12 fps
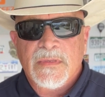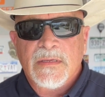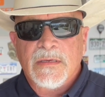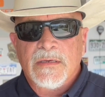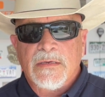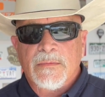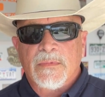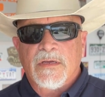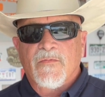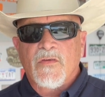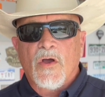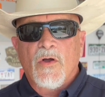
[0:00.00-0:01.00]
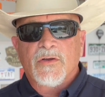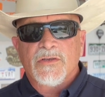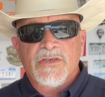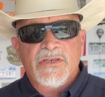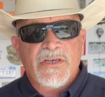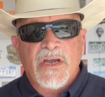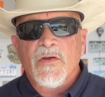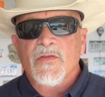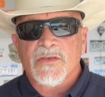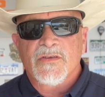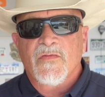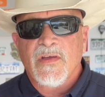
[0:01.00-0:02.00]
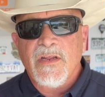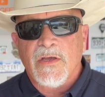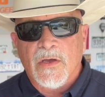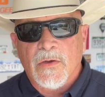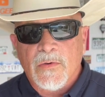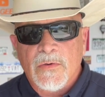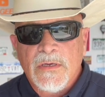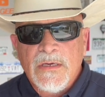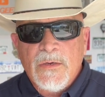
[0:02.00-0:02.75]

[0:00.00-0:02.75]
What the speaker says: If y'all could share this video,